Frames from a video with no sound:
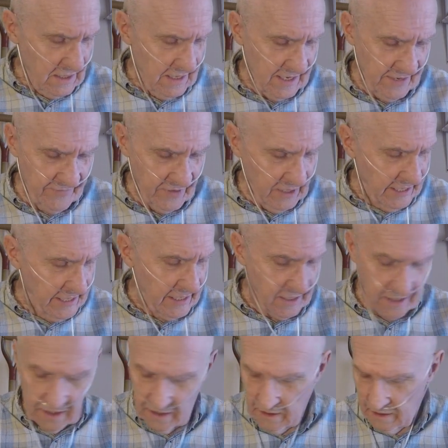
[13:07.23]
I have a
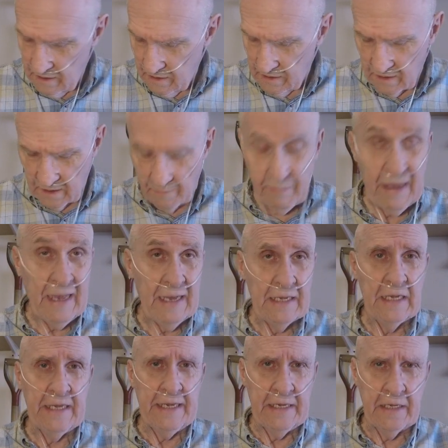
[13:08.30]
leak, a bad
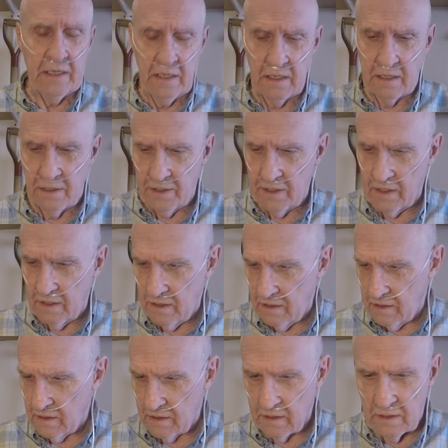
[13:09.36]
leak under the
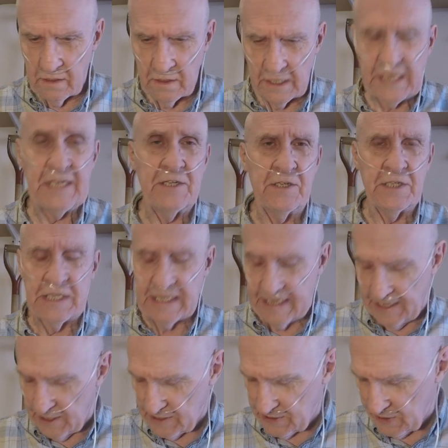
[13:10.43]
kitchen
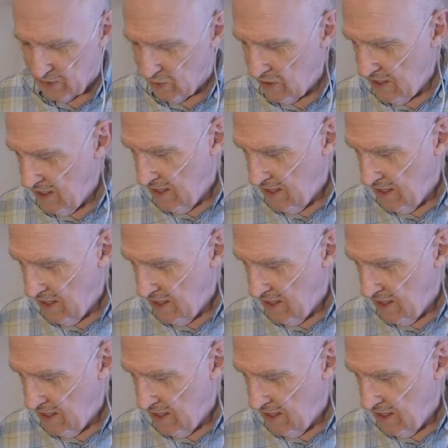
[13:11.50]
sink, so